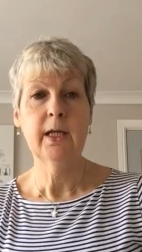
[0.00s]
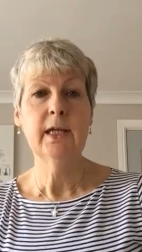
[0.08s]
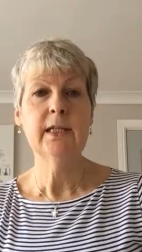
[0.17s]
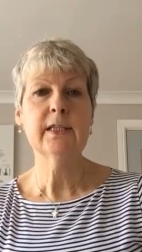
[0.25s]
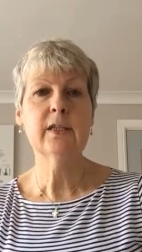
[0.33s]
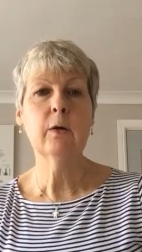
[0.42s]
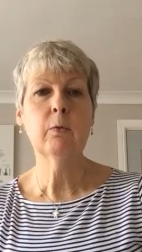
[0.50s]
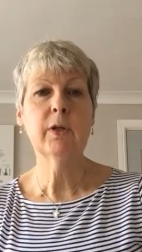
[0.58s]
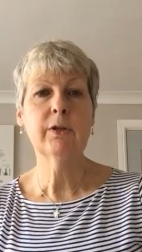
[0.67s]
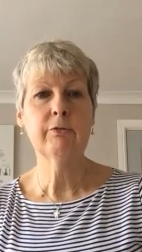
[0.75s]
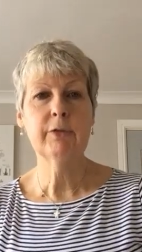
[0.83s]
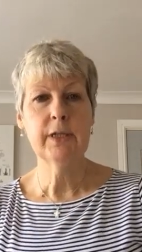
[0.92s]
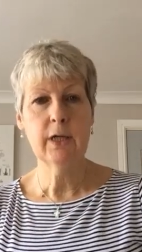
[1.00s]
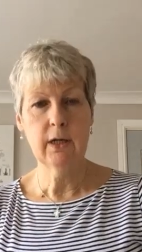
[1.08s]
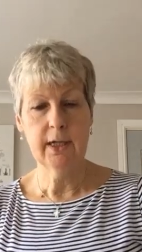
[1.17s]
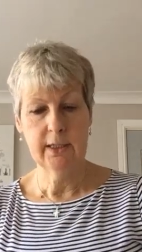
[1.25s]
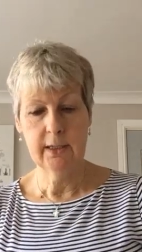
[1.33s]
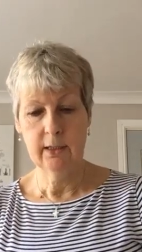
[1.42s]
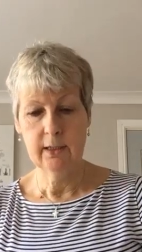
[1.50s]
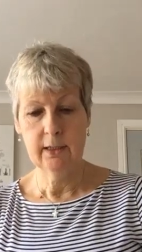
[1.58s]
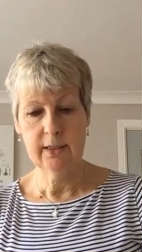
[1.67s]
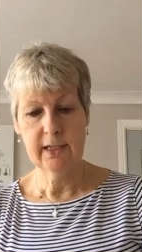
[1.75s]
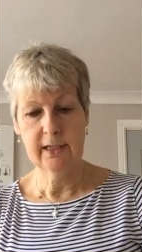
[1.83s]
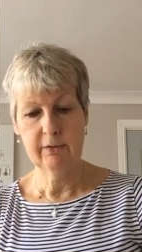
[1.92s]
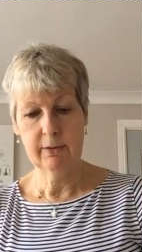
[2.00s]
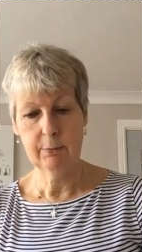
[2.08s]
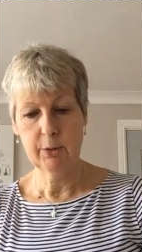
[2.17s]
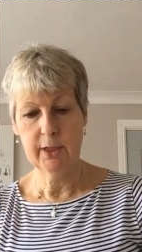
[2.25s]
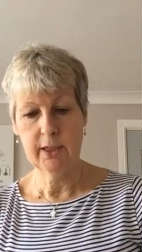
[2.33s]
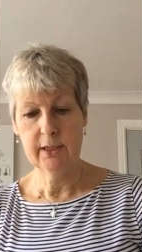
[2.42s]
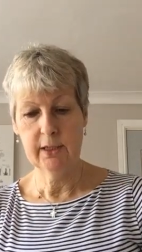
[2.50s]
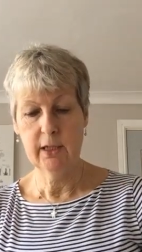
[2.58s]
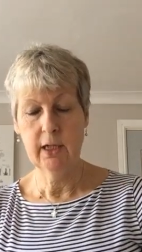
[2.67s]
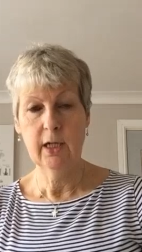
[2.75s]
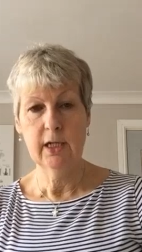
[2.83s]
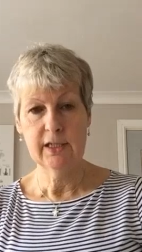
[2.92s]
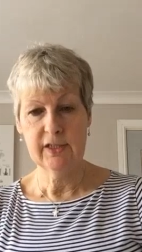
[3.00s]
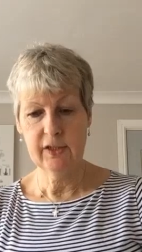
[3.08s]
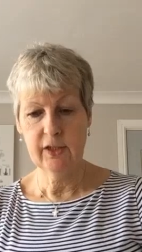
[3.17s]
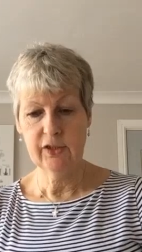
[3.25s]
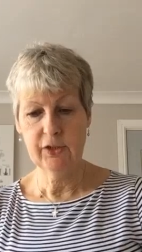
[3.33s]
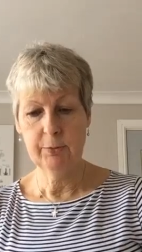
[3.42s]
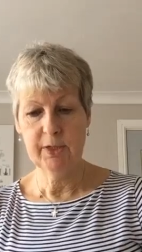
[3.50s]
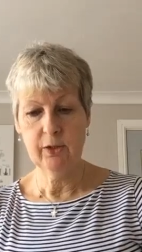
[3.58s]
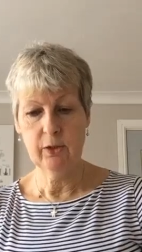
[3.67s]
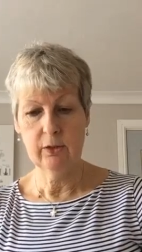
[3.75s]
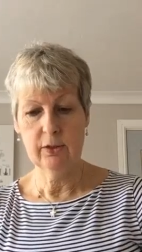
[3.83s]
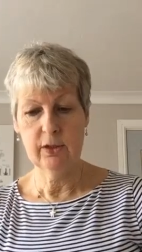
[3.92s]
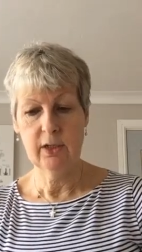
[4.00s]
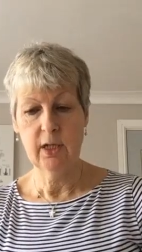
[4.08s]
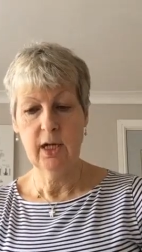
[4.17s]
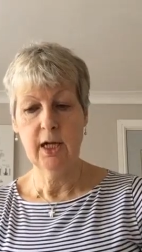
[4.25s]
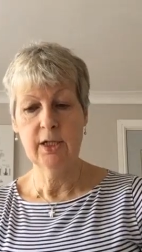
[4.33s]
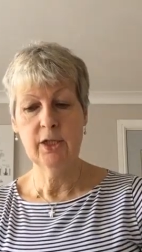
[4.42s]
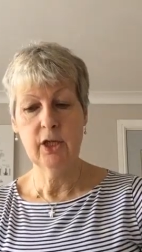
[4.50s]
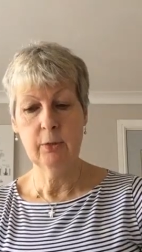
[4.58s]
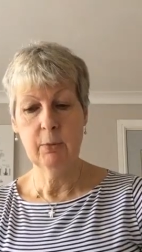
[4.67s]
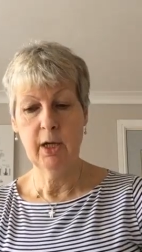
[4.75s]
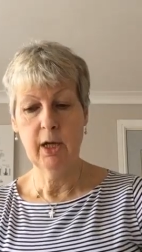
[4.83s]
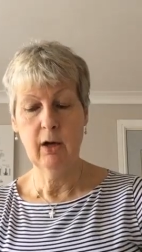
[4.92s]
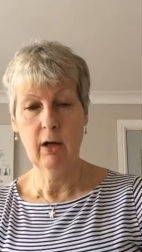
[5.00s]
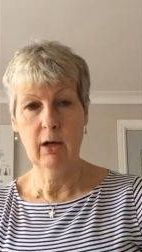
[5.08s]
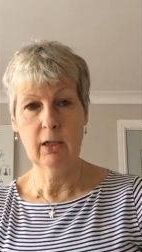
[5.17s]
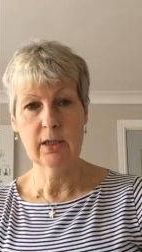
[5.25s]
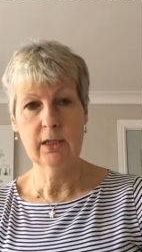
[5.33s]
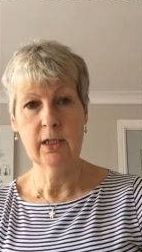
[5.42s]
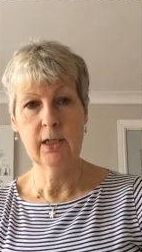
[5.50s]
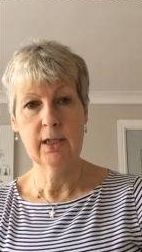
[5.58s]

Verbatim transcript: In Psalm 139, David prayed, "Search me, God, and know my heart.